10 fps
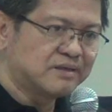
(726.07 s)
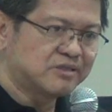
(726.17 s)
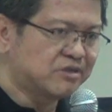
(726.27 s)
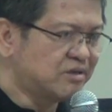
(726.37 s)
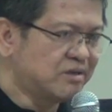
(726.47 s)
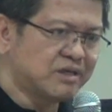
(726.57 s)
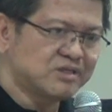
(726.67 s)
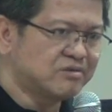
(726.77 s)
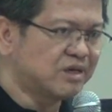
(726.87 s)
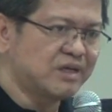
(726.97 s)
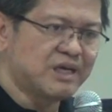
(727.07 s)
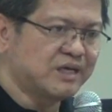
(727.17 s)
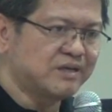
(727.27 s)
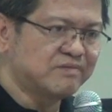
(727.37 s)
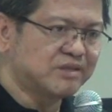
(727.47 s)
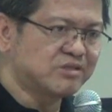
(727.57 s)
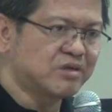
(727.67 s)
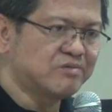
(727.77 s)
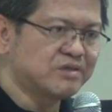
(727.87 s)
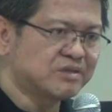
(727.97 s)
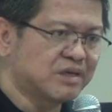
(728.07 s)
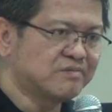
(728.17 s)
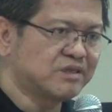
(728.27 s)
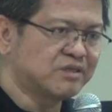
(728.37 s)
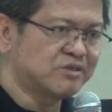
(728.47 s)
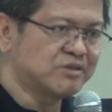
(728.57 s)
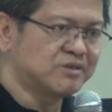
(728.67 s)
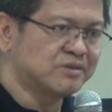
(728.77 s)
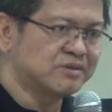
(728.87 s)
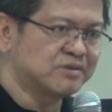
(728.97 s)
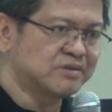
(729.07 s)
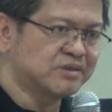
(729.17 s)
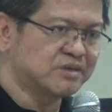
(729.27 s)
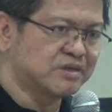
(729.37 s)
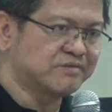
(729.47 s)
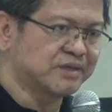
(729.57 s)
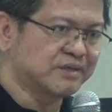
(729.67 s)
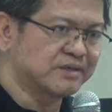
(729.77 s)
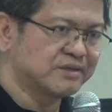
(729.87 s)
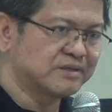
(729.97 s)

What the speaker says: So long as you're alive, there's always something new to discover.